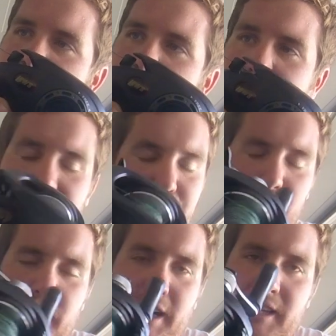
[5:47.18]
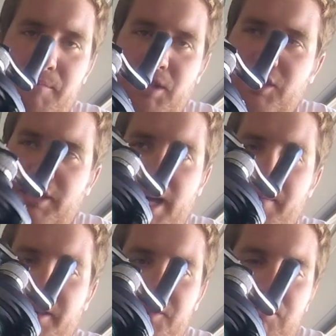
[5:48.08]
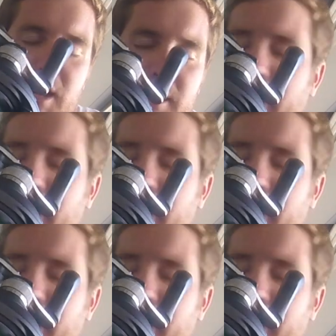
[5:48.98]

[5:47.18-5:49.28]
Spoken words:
Like, there's really not that much to say about this rod.